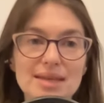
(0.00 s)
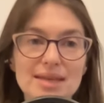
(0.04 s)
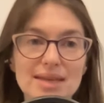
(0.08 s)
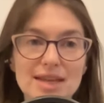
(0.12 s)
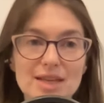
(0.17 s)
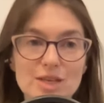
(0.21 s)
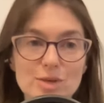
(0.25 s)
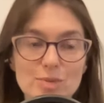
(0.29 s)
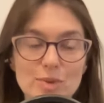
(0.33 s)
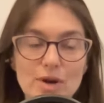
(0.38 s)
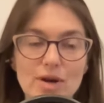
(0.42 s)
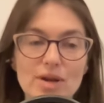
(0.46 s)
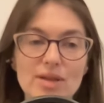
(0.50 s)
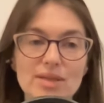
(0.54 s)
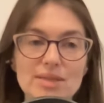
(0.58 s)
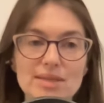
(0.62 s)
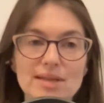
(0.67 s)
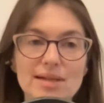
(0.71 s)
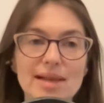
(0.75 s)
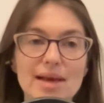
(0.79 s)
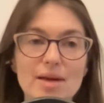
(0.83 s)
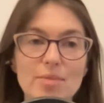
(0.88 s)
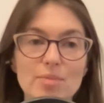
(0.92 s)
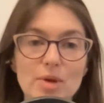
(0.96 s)
experience
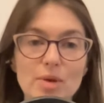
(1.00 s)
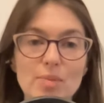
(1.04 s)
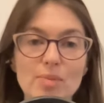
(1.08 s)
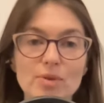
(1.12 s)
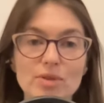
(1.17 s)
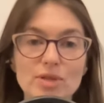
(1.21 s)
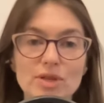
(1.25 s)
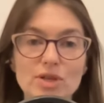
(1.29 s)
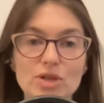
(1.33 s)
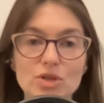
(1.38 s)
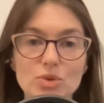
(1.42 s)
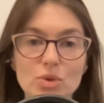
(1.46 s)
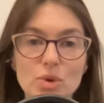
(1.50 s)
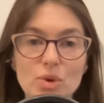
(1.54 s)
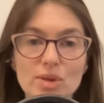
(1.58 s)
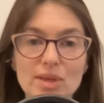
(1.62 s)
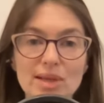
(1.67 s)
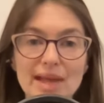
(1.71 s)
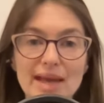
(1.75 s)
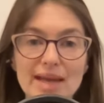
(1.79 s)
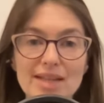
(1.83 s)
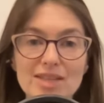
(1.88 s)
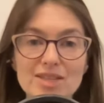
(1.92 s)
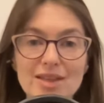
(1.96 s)
that allowed people to control the
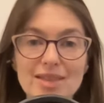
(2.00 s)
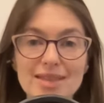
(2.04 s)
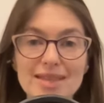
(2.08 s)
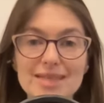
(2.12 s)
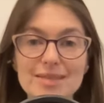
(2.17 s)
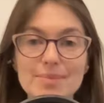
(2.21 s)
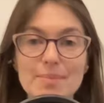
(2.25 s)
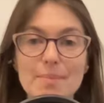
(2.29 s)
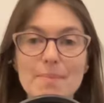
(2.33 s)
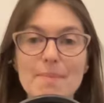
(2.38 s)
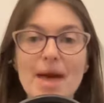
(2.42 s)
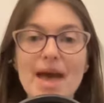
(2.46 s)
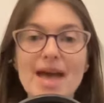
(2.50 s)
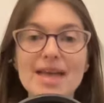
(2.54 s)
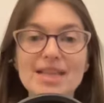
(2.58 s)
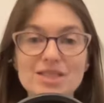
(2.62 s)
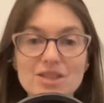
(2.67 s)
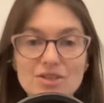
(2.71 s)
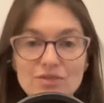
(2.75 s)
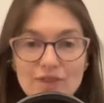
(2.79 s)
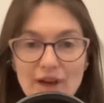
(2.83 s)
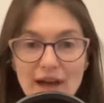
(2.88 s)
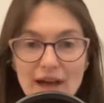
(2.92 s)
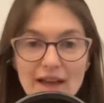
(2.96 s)
lights on these
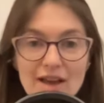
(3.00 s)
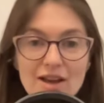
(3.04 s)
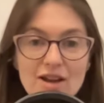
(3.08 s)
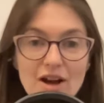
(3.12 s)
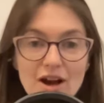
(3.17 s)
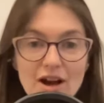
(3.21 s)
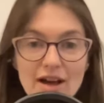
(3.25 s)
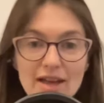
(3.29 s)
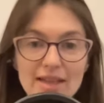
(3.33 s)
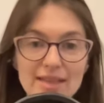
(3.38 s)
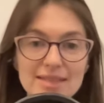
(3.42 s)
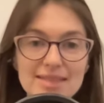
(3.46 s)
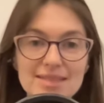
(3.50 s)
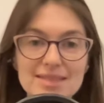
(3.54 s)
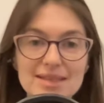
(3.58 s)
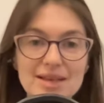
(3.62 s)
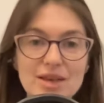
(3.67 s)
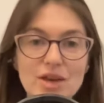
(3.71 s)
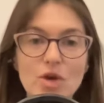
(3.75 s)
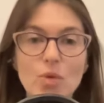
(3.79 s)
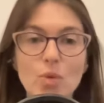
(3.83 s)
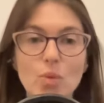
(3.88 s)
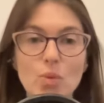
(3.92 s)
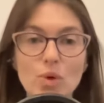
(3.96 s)
massive icons
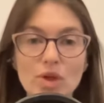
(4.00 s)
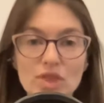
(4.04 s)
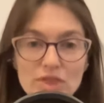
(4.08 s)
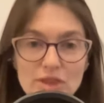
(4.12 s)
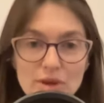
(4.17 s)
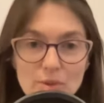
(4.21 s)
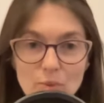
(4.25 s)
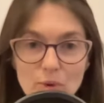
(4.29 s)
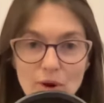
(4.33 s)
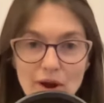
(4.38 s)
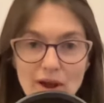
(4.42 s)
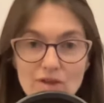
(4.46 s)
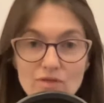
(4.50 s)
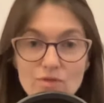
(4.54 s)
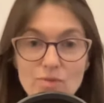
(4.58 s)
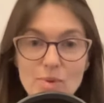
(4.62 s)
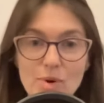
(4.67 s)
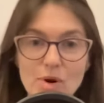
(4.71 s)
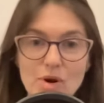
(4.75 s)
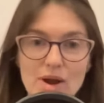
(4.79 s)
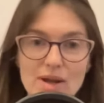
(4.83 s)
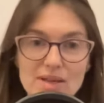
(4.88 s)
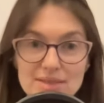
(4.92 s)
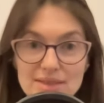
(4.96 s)
with their brain from
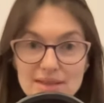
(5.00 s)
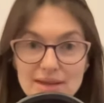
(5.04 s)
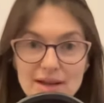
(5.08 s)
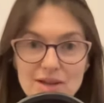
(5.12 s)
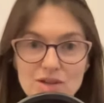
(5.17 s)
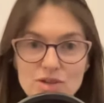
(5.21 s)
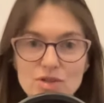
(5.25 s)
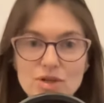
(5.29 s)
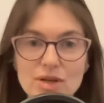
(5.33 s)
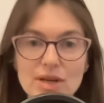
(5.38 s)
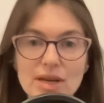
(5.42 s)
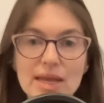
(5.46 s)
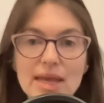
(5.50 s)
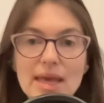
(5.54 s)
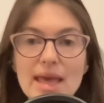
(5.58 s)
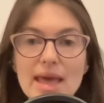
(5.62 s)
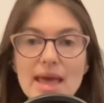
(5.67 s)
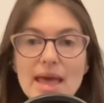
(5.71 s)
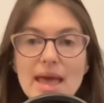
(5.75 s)
across the country.